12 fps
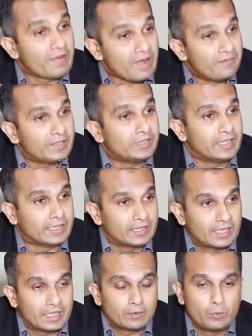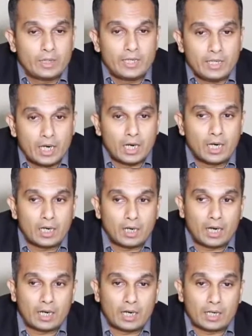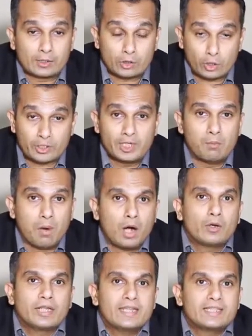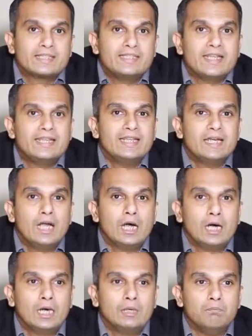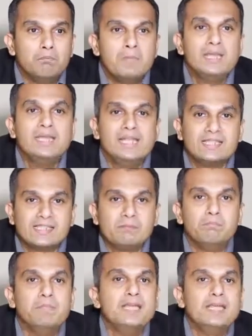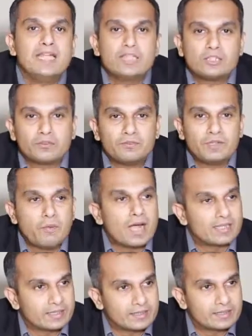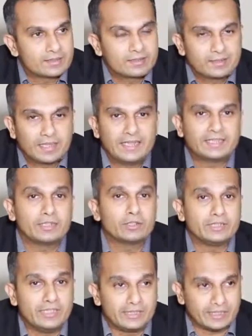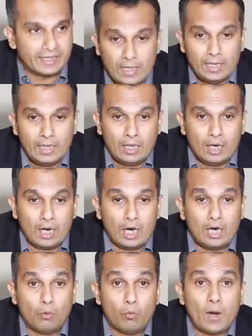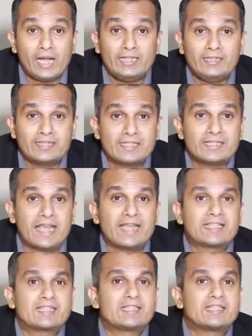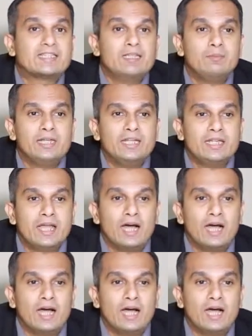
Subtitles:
of Everything, like we are talking about, is getting millions and billions of devices connected on the Internet. While this is extremely